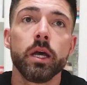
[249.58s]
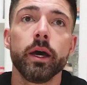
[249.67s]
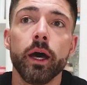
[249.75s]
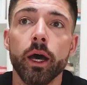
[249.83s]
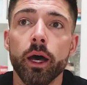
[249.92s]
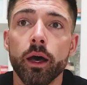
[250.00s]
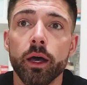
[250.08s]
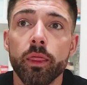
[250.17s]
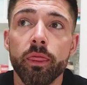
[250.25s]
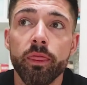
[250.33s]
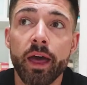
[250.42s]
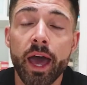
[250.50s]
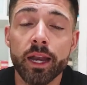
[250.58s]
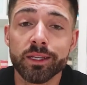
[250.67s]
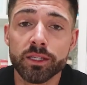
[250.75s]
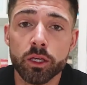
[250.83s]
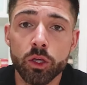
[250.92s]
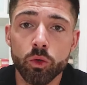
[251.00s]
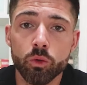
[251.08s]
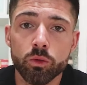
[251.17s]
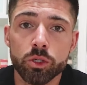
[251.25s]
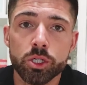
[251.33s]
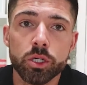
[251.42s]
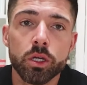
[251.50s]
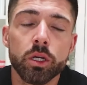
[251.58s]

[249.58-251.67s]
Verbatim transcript: uh, that is huge.